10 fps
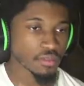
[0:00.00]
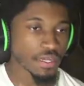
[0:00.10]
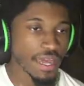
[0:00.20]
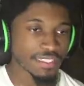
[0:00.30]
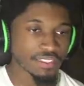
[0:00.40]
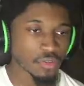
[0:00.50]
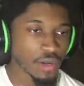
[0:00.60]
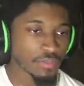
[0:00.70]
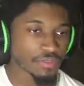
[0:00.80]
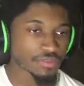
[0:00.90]
Nice, the
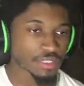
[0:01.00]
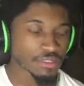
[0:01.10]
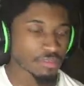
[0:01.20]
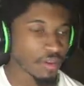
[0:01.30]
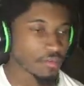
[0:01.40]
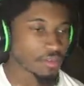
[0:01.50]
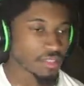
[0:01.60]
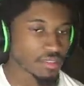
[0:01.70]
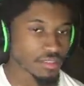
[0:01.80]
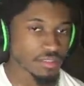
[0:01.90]
wipe. I don't get inkjet, I'm
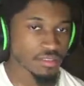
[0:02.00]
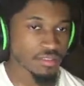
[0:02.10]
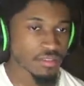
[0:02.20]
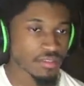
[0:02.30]
going to cry.